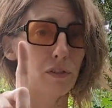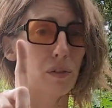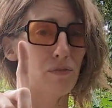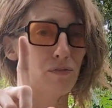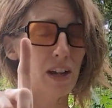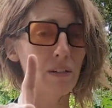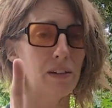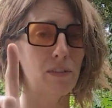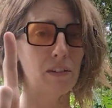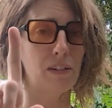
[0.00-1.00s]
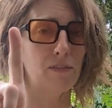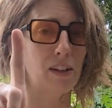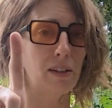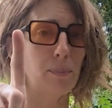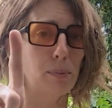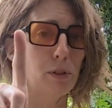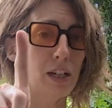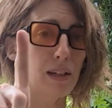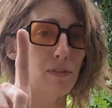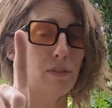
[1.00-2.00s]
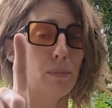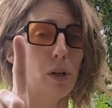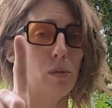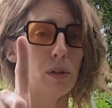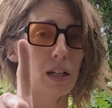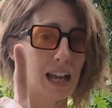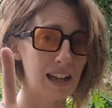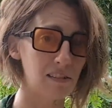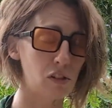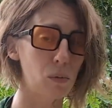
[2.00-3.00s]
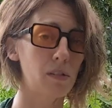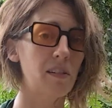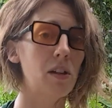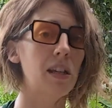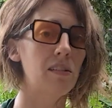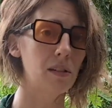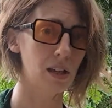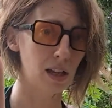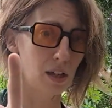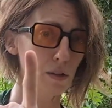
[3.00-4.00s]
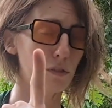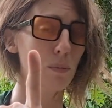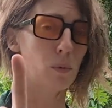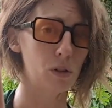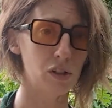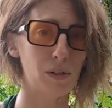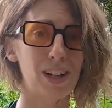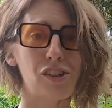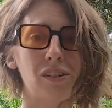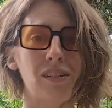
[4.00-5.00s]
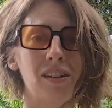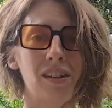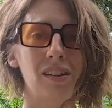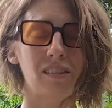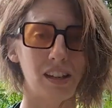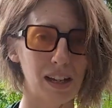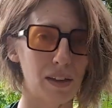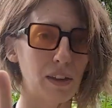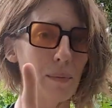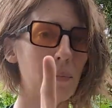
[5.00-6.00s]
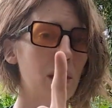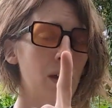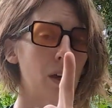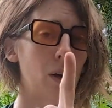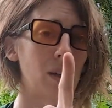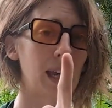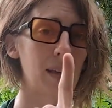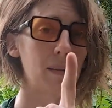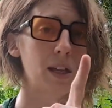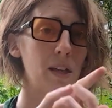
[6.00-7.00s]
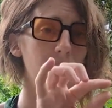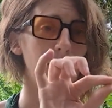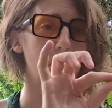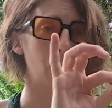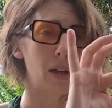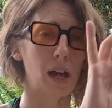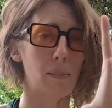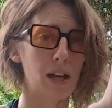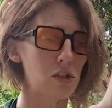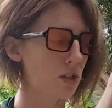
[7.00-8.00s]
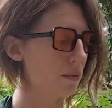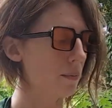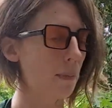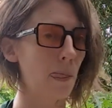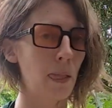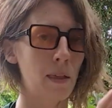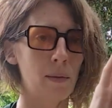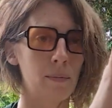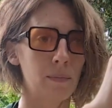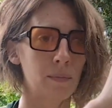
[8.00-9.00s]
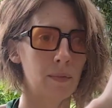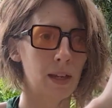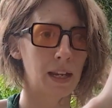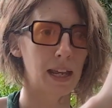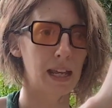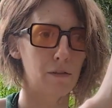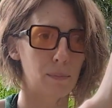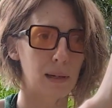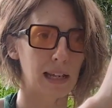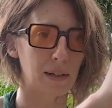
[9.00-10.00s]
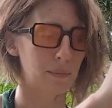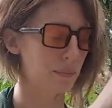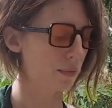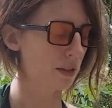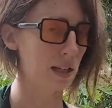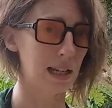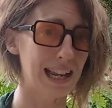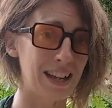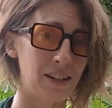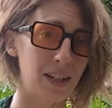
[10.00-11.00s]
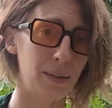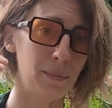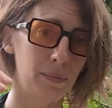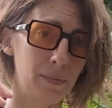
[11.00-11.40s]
for a very, very, very brief moment as you are turning from one direction to the other. Okay, so imagine an aeroplane landing,